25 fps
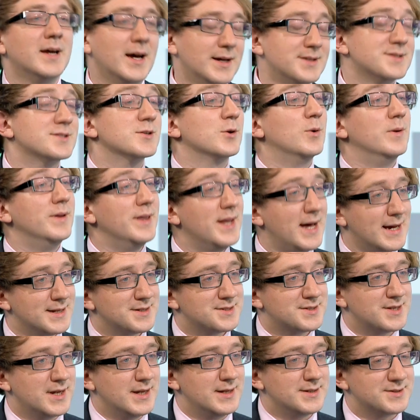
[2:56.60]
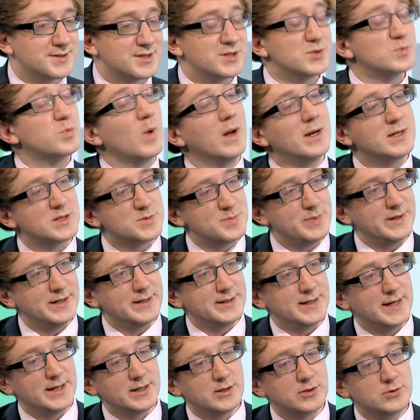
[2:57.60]
And so in that sense, as well as
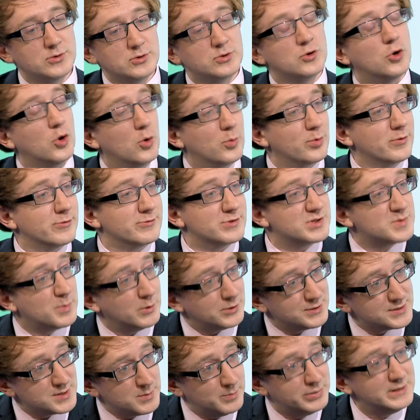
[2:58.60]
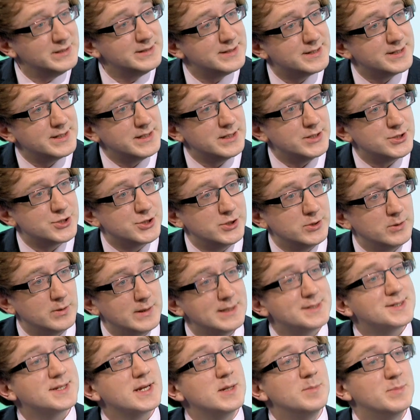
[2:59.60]
being a corporate responsibility issue,
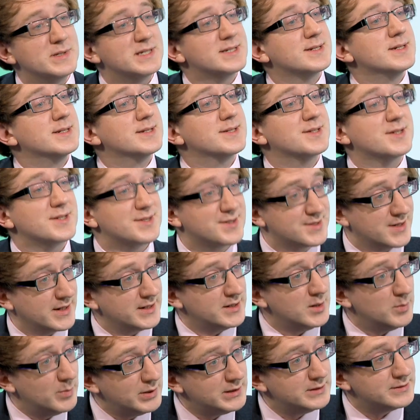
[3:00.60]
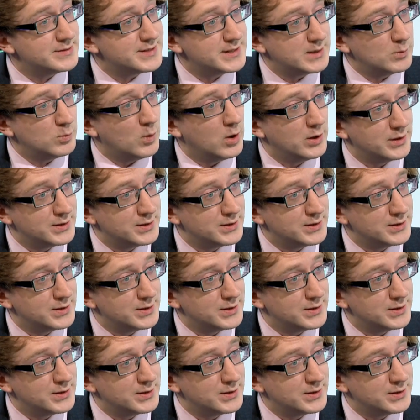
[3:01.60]
it's a business sustainability one.